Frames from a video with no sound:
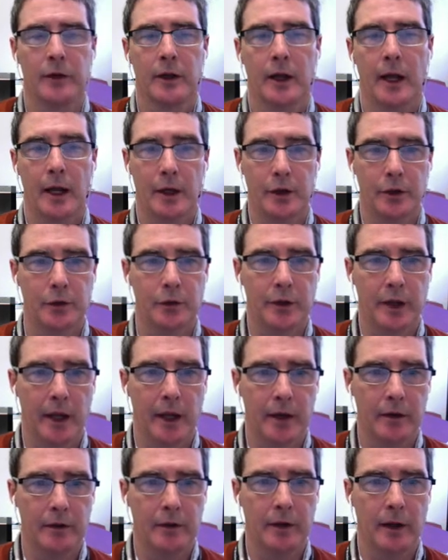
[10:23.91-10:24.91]
and you
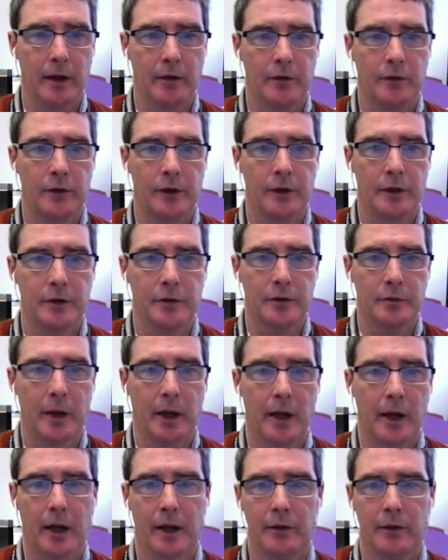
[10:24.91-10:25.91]
can test each path,